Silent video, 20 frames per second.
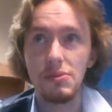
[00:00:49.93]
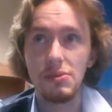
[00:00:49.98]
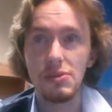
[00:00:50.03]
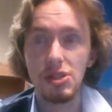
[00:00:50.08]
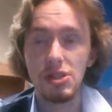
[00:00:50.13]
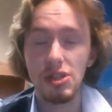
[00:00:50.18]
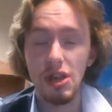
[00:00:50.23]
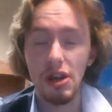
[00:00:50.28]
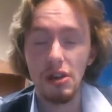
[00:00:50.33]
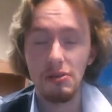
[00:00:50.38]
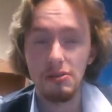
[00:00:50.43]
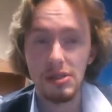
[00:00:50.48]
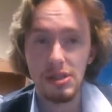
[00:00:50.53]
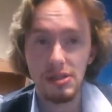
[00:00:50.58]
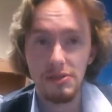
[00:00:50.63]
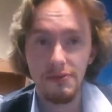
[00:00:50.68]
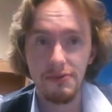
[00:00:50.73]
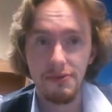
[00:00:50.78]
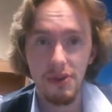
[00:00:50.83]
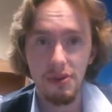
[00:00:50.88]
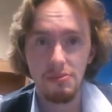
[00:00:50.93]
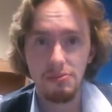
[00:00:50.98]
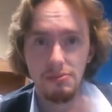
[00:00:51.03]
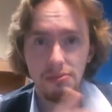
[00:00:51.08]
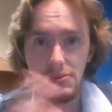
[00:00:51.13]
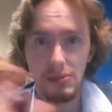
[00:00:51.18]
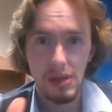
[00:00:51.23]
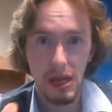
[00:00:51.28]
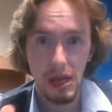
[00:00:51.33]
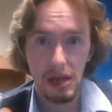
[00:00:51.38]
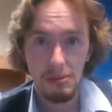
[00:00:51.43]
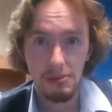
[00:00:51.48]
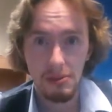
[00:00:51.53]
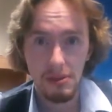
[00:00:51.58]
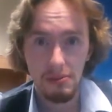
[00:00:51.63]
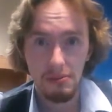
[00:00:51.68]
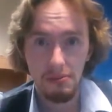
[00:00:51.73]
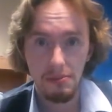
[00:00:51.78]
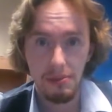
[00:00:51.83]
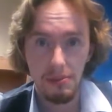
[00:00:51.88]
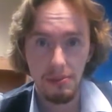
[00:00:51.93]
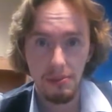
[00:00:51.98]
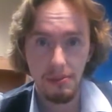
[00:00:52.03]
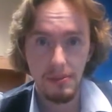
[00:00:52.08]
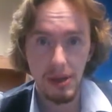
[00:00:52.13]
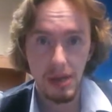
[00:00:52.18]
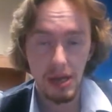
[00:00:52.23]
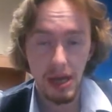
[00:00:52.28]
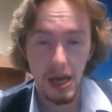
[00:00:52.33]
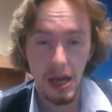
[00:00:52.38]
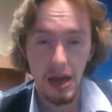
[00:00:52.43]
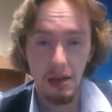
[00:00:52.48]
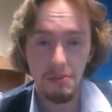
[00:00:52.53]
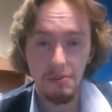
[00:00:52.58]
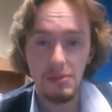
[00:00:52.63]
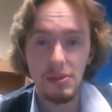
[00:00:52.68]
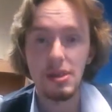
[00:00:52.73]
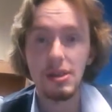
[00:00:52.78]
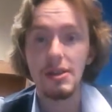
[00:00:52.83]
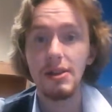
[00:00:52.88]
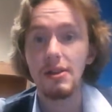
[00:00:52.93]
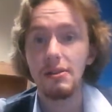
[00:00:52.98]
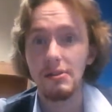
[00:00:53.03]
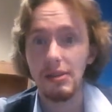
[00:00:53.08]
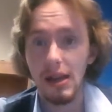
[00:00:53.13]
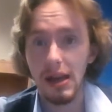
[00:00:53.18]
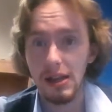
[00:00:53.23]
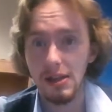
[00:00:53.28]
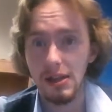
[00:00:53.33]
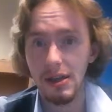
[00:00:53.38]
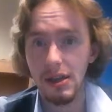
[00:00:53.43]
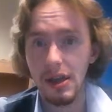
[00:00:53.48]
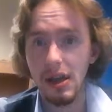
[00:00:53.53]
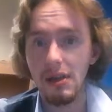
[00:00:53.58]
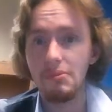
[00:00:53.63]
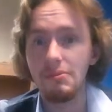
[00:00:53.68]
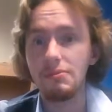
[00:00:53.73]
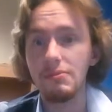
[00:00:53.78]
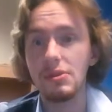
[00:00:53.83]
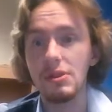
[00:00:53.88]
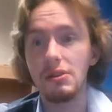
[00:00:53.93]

shows from 9 p.m. to 9 a.m.